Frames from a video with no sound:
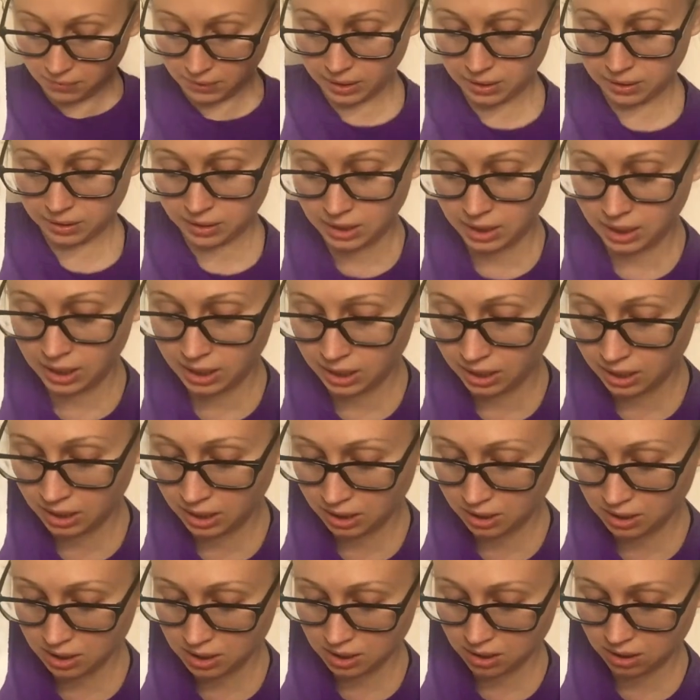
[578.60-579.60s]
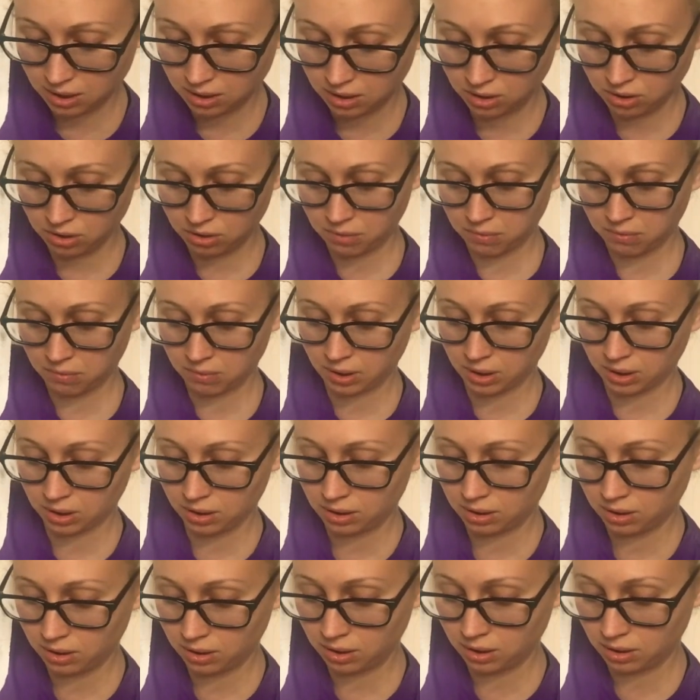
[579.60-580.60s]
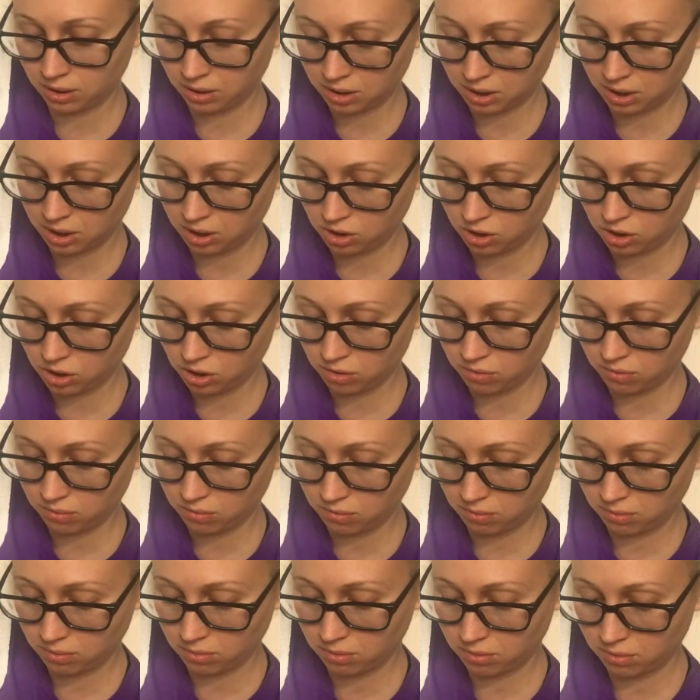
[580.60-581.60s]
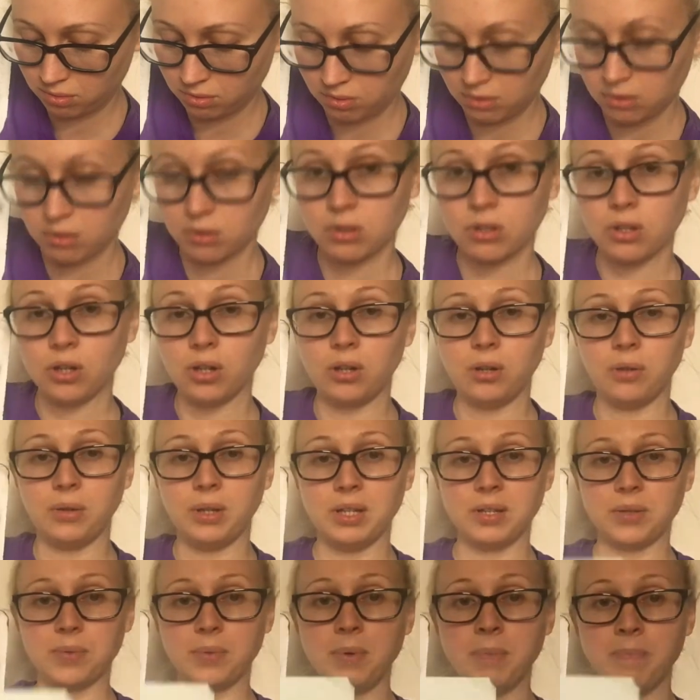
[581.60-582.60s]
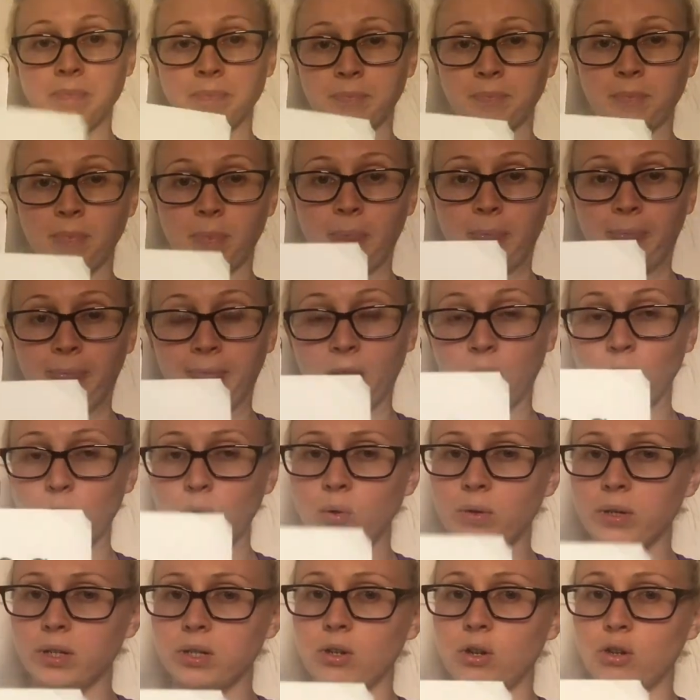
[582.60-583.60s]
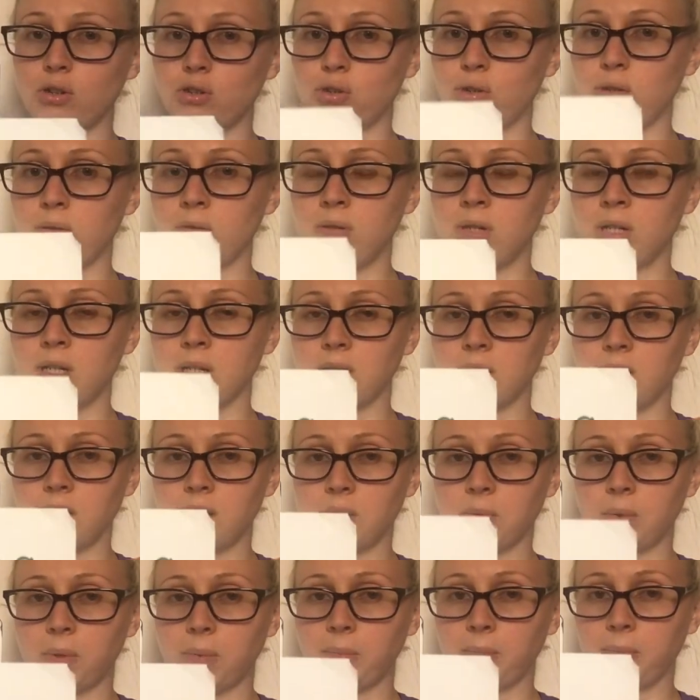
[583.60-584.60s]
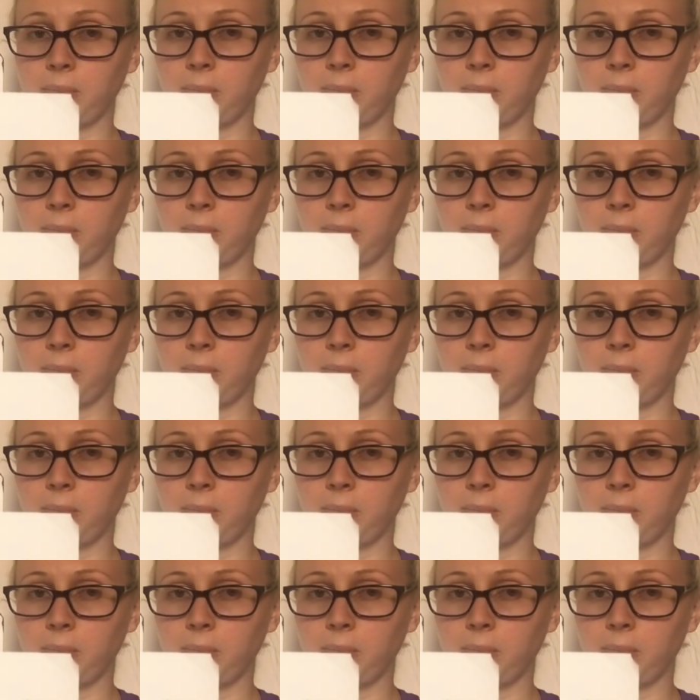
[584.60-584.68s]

Next, can you do this one? Oh, it's got two in it, this one.